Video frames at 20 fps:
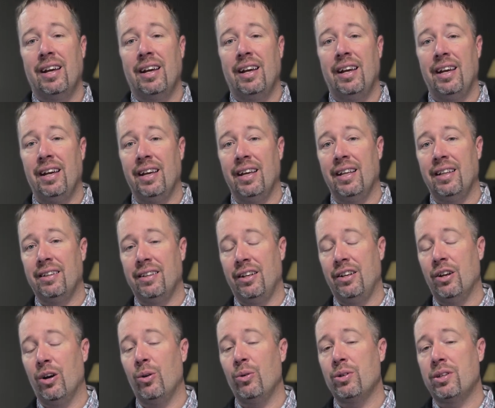in the
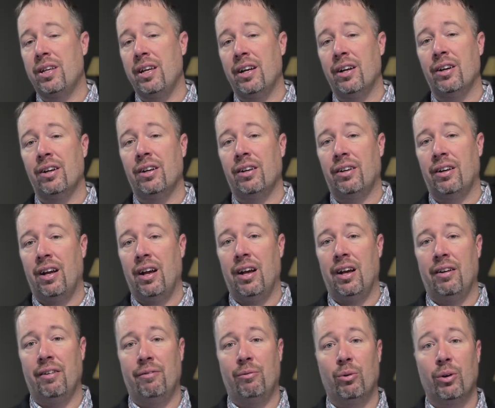notes here
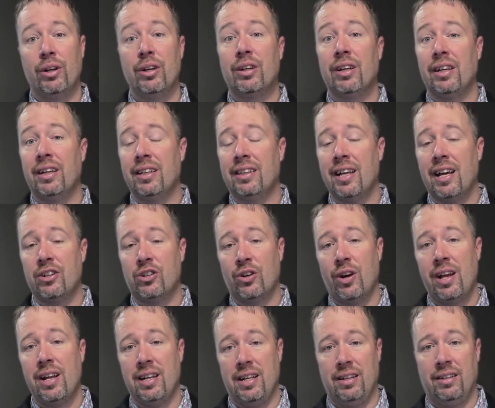where you can get that
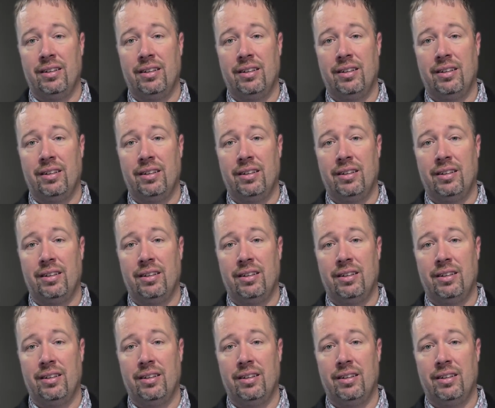training